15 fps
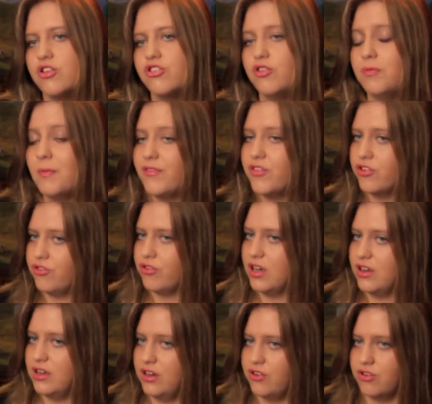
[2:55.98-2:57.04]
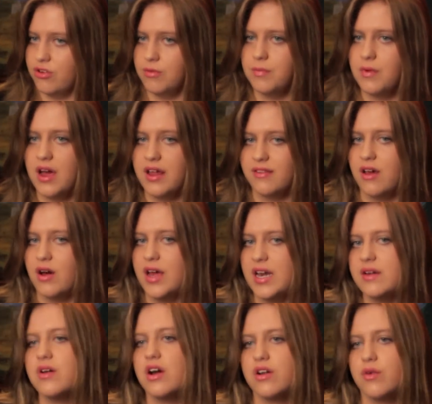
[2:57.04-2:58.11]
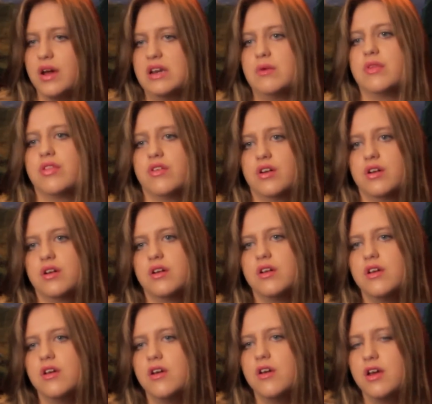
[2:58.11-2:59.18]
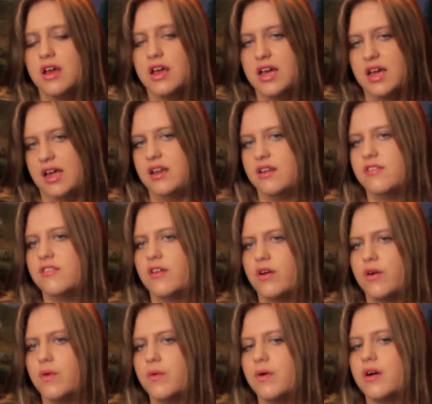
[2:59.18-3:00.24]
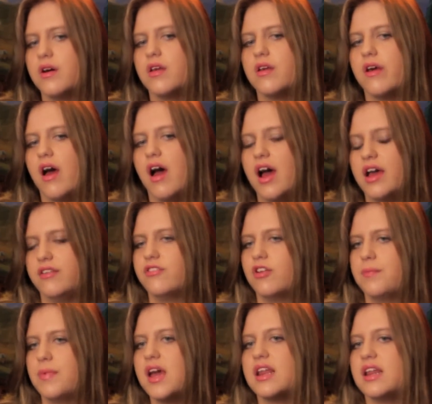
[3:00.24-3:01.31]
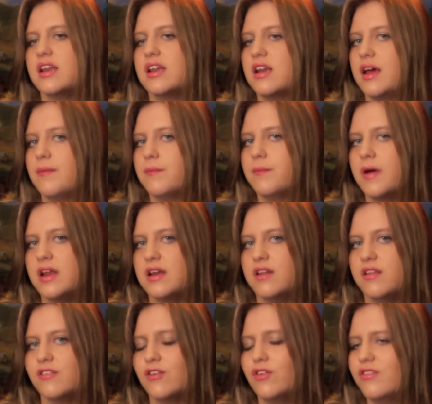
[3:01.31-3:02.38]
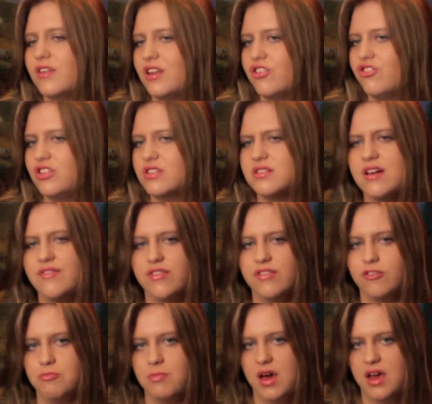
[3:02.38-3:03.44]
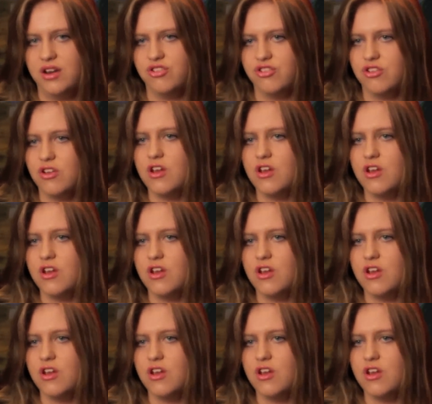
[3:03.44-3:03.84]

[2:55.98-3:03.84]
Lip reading: She was my 1st grade teacher. That's how I got acquainted with her. And so I started painting, and I painted the snow scene, and she loved it so much.